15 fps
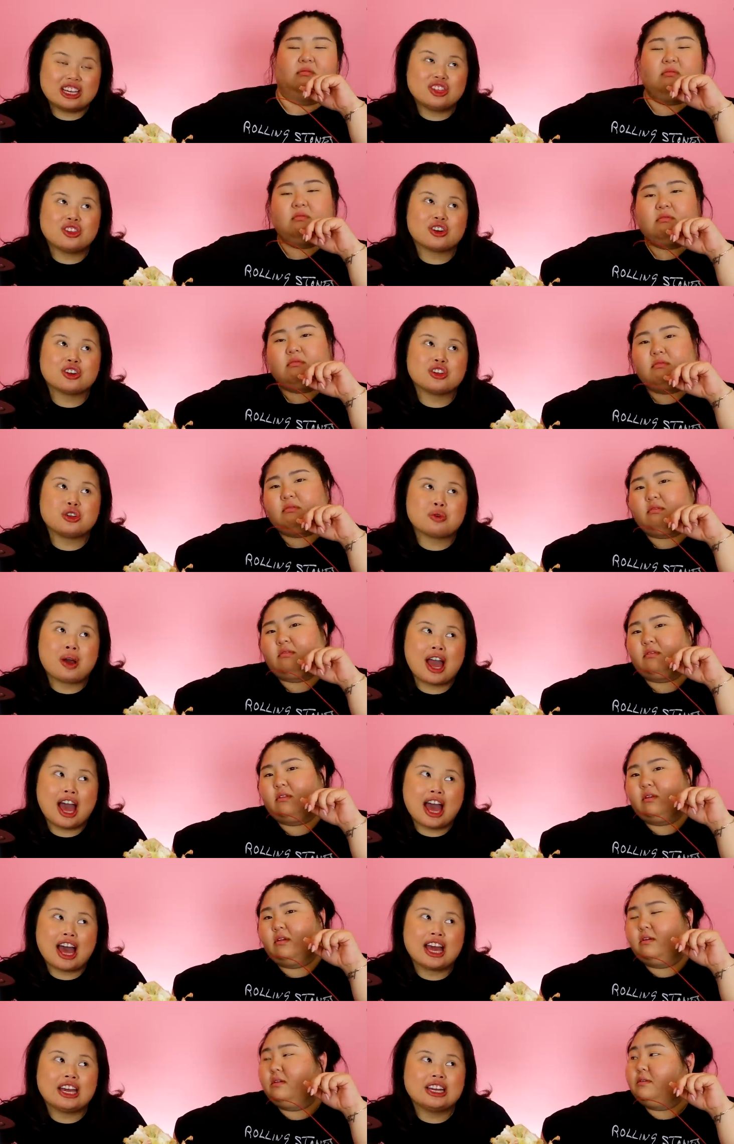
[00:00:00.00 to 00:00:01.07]
Speaker 1: either you
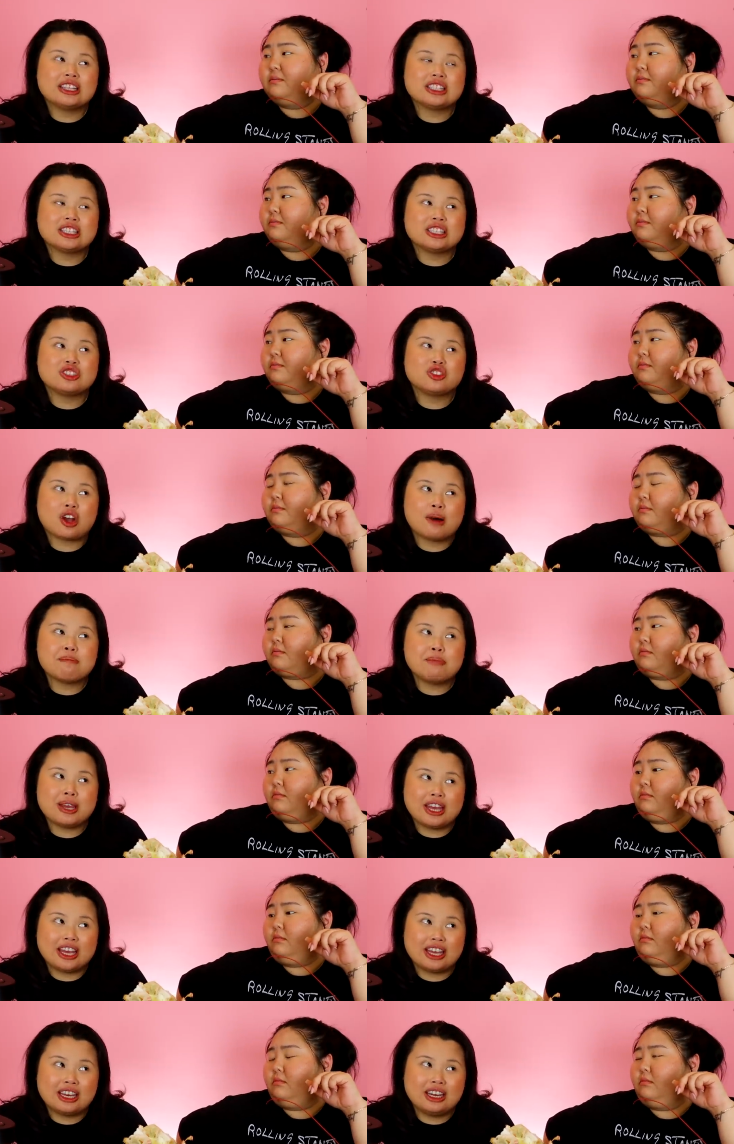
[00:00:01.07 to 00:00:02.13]
had to
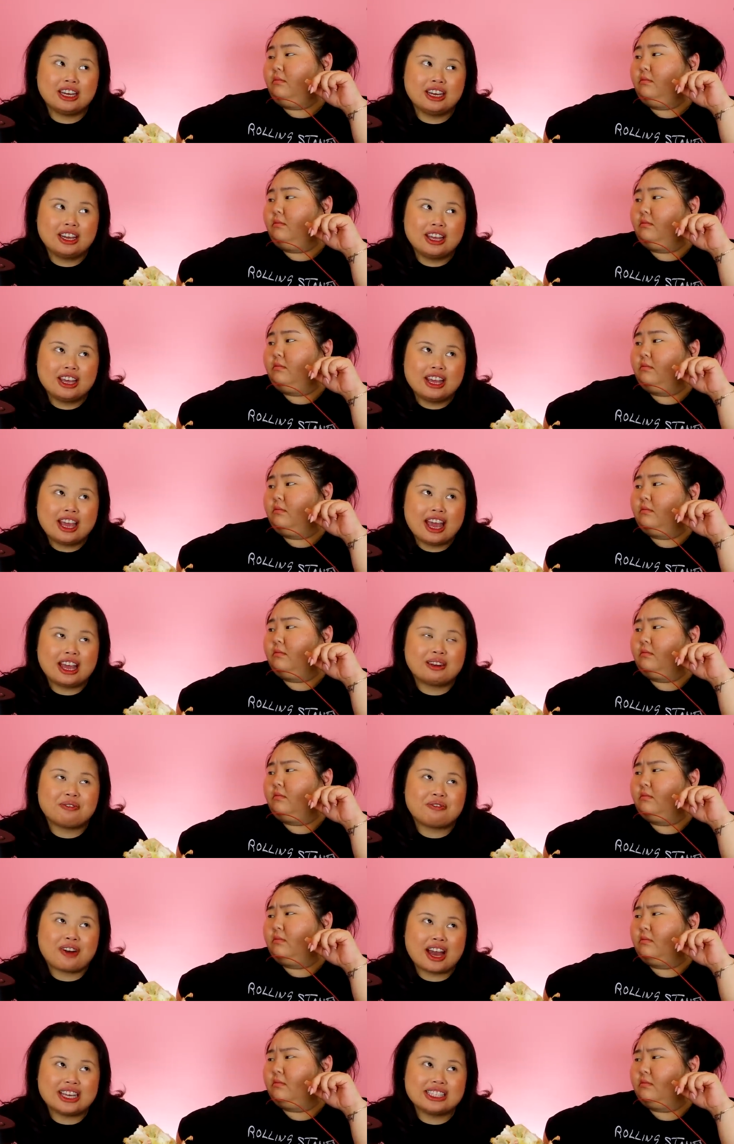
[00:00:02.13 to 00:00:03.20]
jump in...
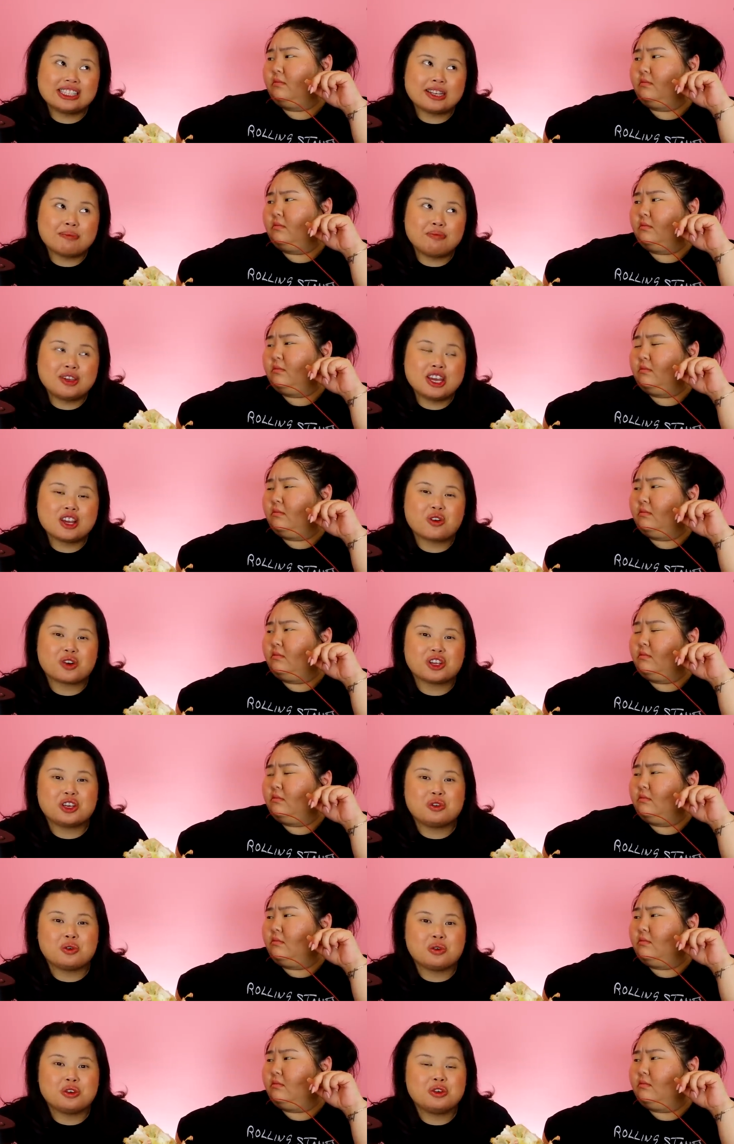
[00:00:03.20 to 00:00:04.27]
and find something, or
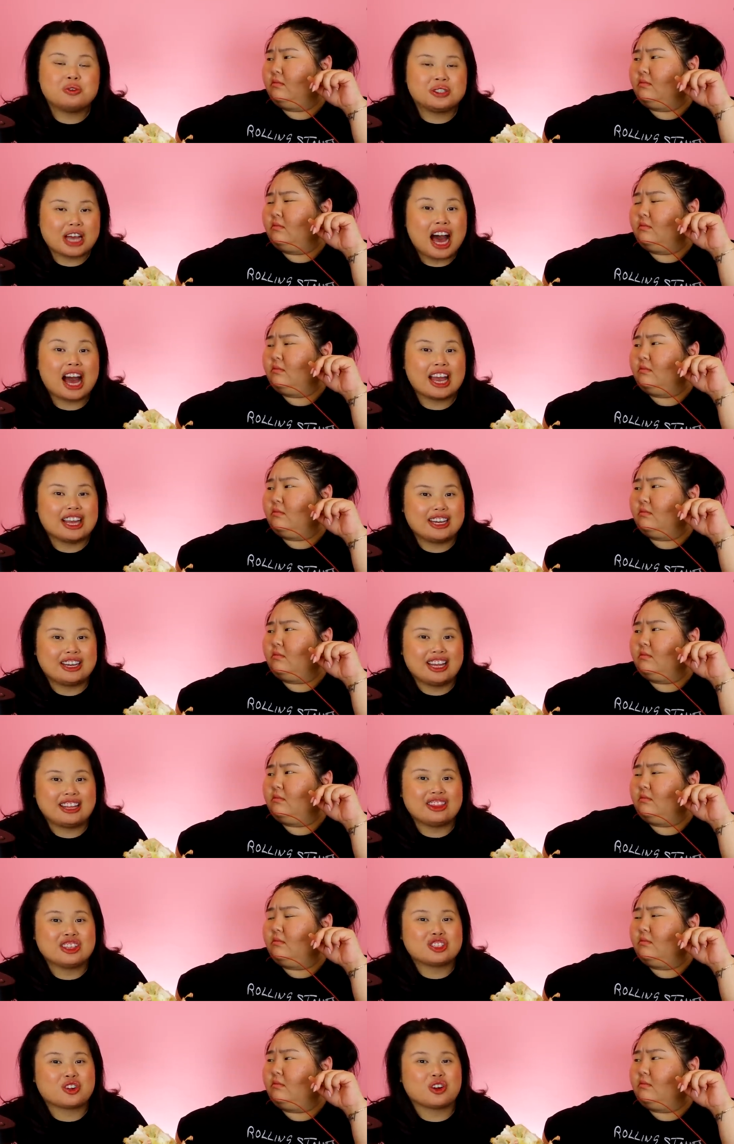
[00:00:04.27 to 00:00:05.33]
you died.
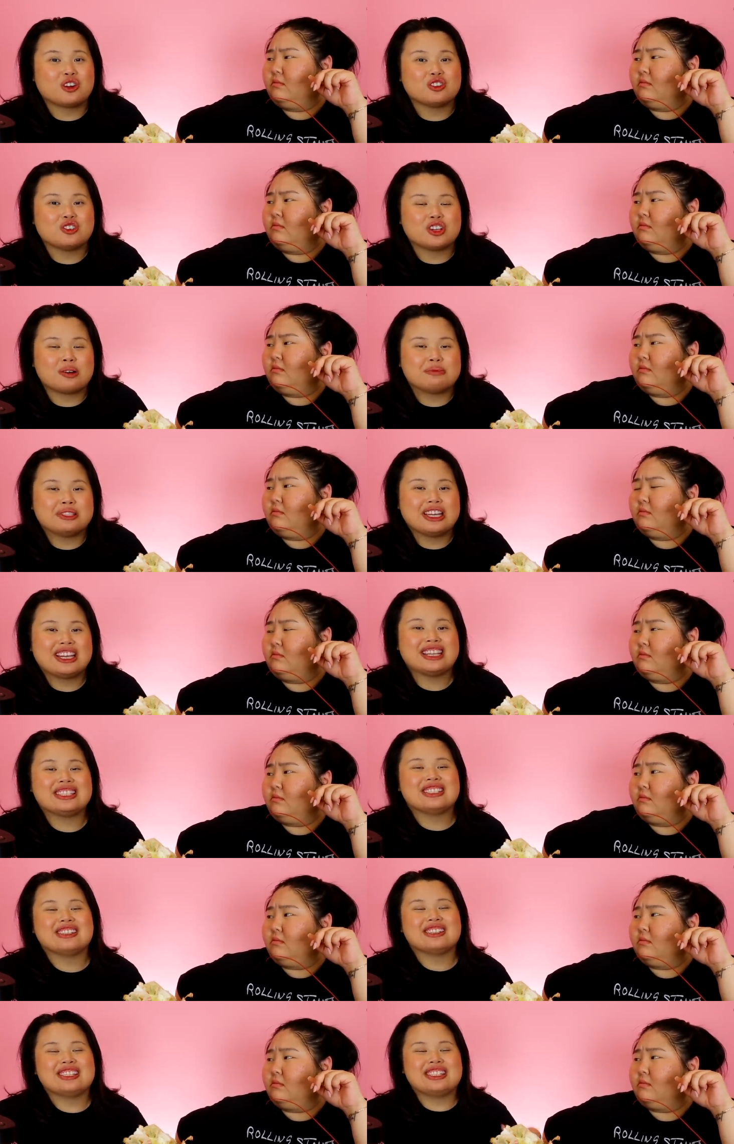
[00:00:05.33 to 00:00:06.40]
And this girl jumped in.
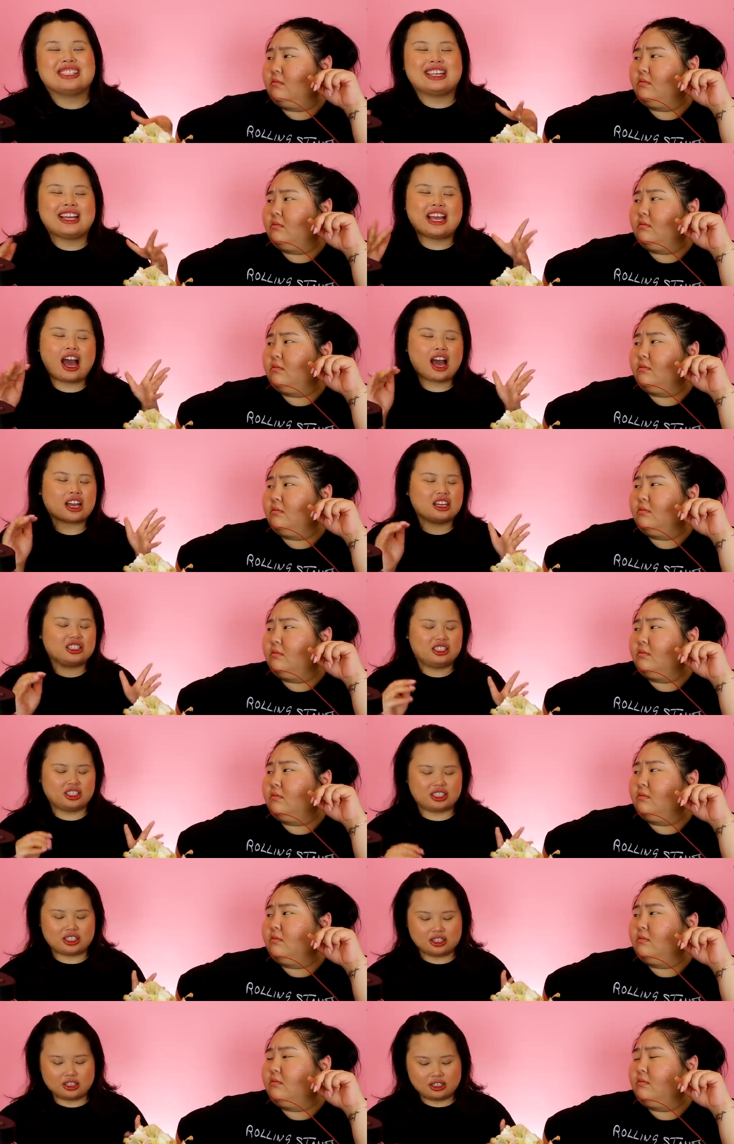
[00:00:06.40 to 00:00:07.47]
Until this day, I could
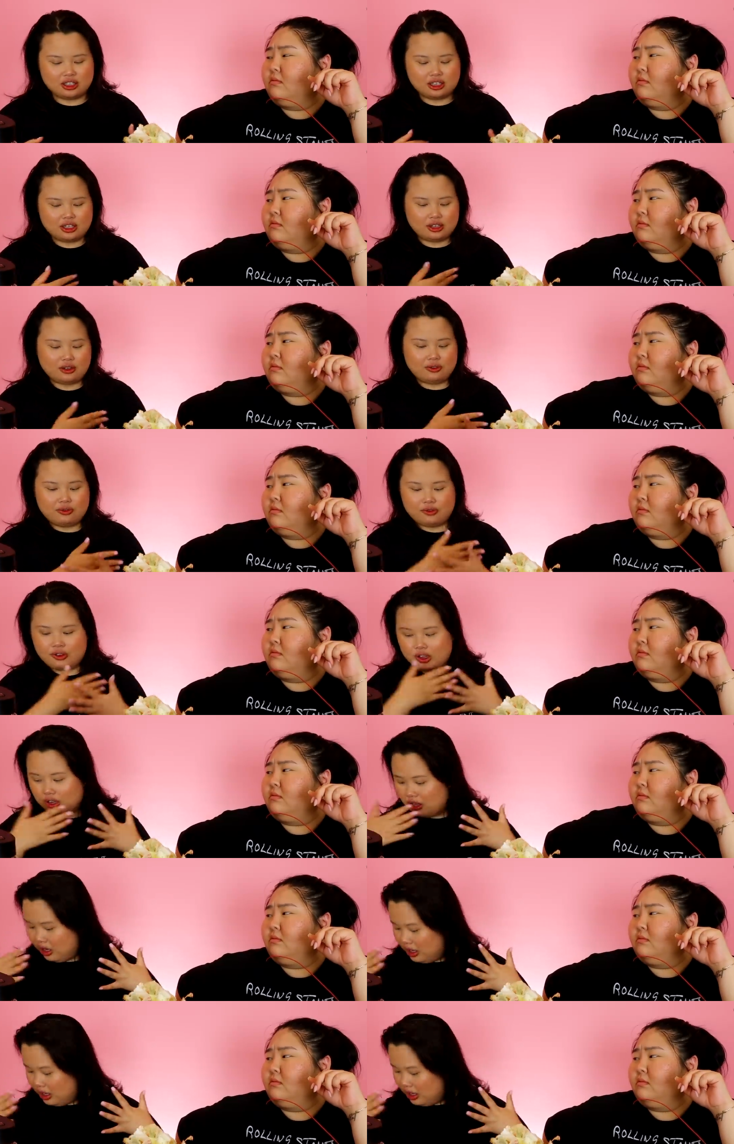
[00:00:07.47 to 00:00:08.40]
just feel